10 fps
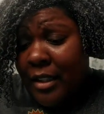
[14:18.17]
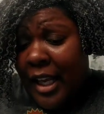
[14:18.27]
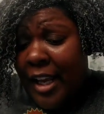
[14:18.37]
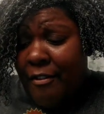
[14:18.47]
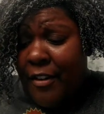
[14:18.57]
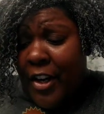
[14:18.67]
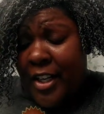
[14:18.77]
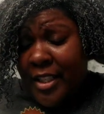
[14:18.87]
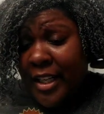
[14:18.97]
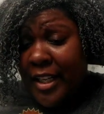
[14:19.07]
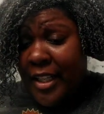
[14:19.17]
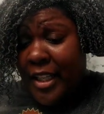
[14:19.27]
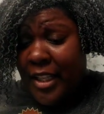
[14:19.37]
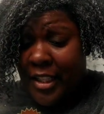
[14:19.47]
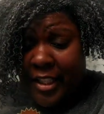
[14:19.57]
I have very tight
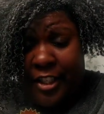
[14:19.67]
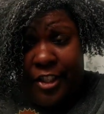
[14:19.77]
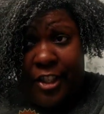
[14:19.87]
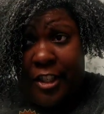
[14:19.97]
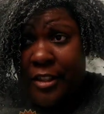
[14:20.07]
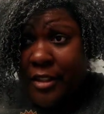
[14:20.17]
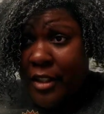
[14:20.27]
kinky texture.